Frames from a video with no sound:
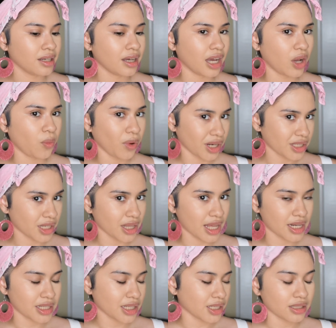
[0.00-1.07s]
I want to say that
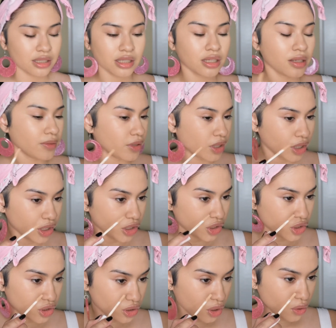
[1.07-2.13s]
is it.
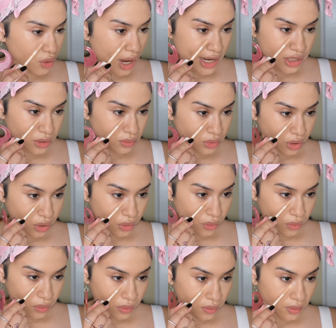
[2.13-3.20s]
So I don't
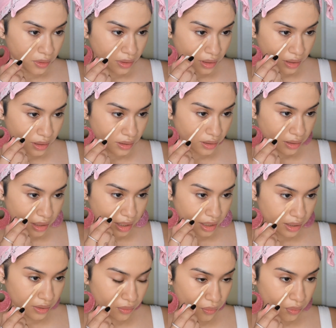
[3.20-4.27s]
know
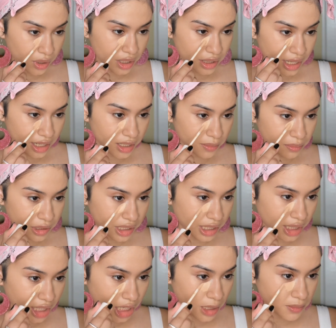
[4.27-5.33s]
what that could be
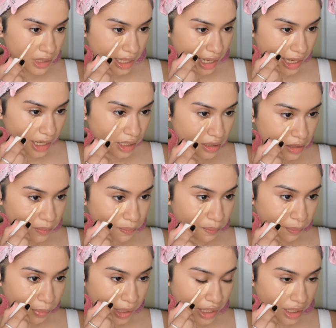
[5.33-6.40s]
claimed as,
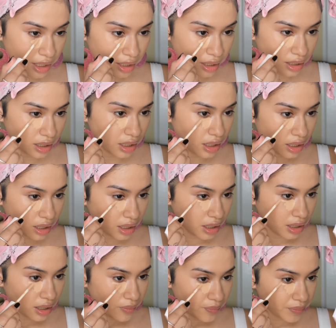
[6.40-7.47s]
but
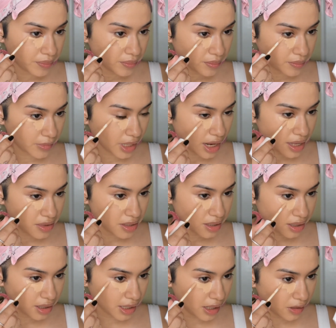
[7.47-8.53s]
I think
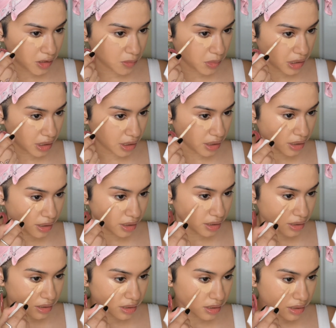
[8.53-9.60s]
it counts
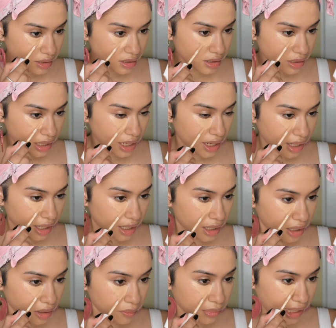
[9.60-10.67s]
because
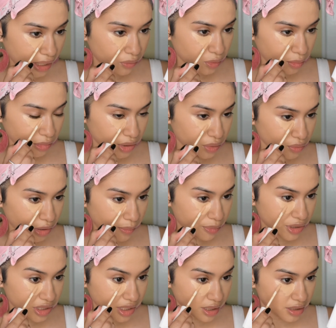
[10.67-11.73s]
a black woman
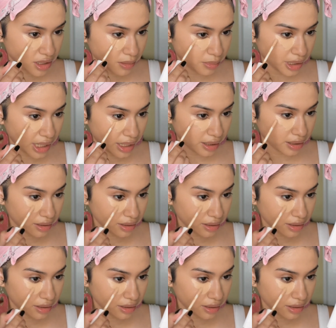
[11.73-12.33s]
represents the black.